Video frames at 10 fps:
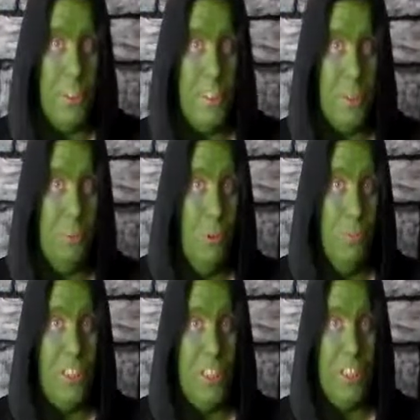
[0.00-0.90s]
Wasn't this
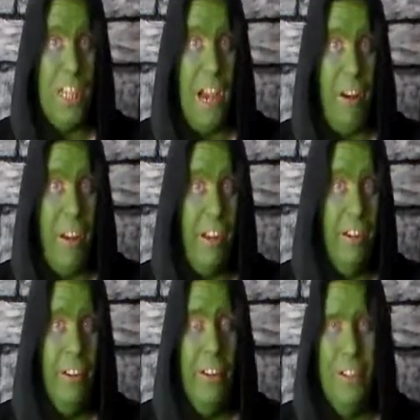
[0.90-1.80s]
movie scary?